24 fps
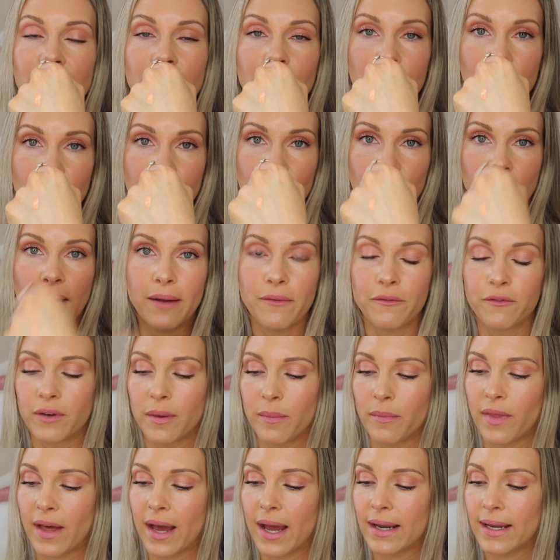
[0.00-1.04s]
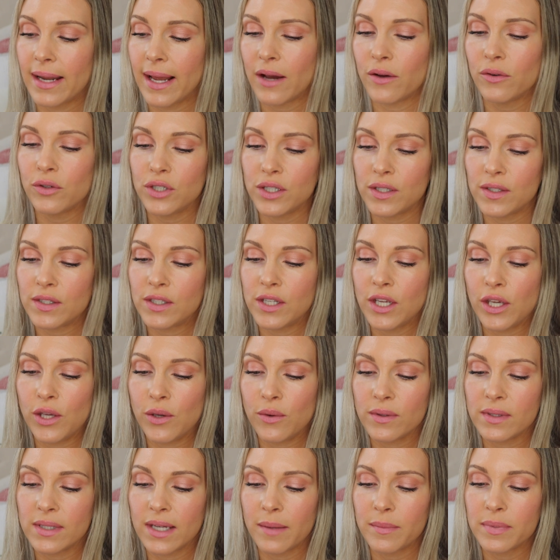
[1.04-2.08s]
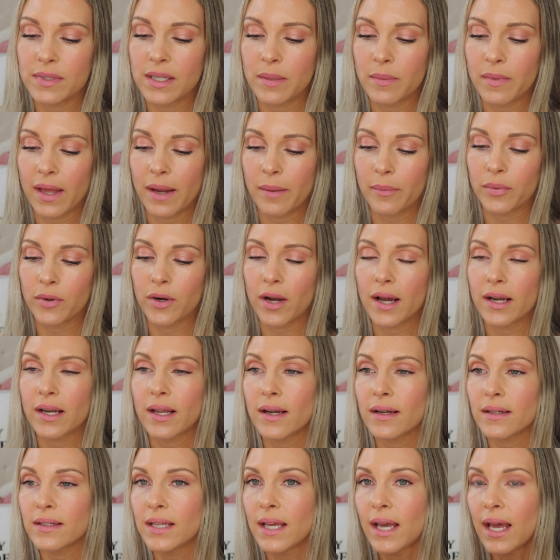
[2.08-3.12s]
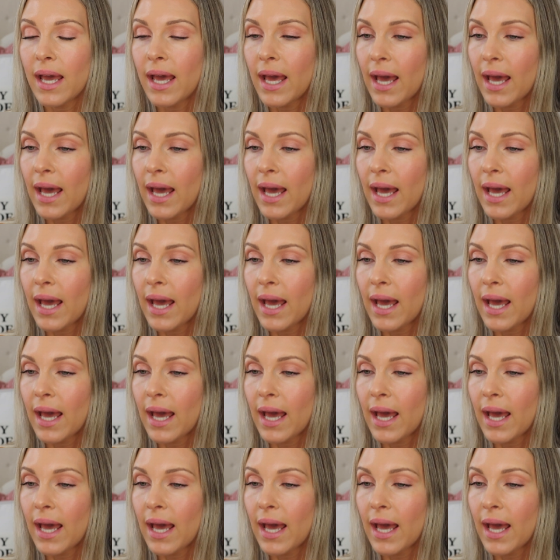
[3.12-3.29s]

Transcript: I'm gonna grab from that now just to use up some of that product.